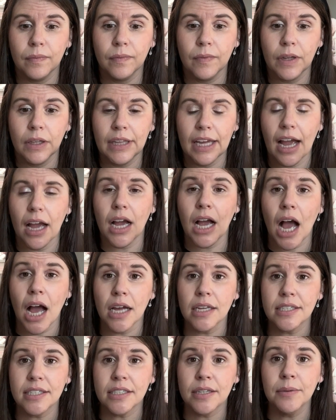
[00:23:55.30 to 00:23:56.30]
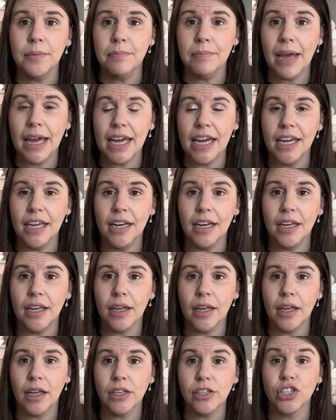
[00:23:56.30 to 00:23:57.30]
like a custom made
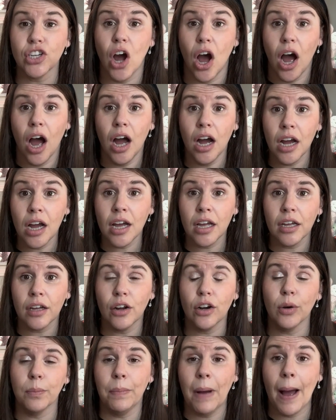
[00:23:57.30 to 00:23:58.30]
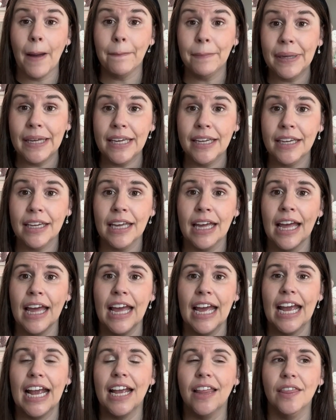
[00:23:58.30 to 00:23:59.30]
dog or puppy
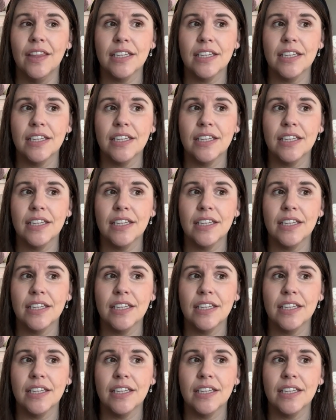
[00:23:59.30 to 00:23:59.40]
in the